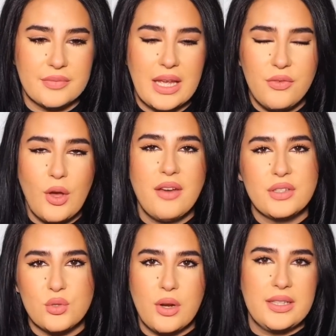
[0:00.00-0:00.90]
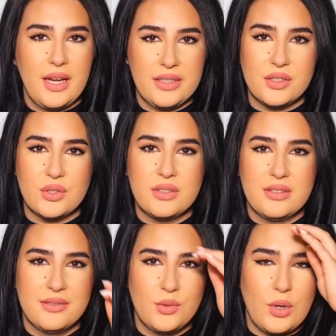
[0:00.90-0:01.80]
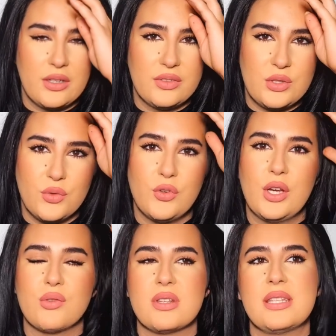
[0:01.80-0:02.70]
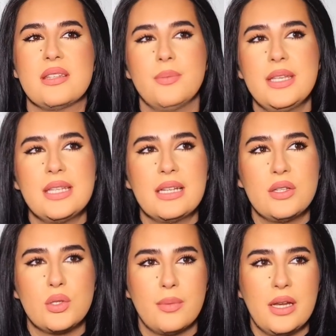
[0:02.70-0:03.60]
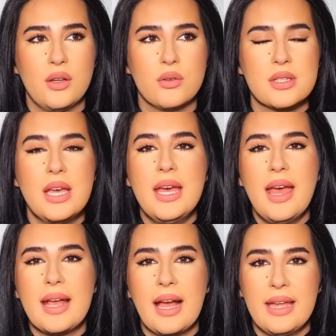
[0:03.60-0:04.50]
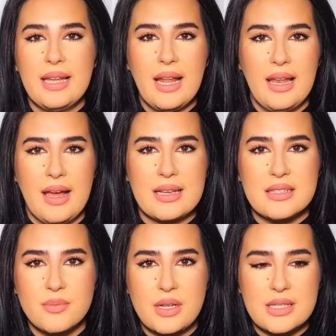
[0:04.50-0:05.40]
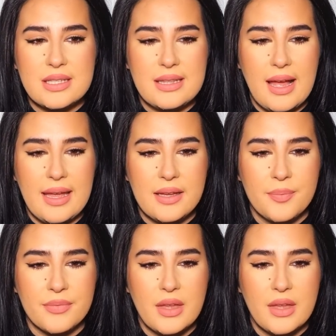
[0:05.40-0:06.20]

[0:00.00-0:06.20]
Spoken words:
if you haven't tried either one of the 2 fragrances, basically to my nose, Kaheela Lux smells like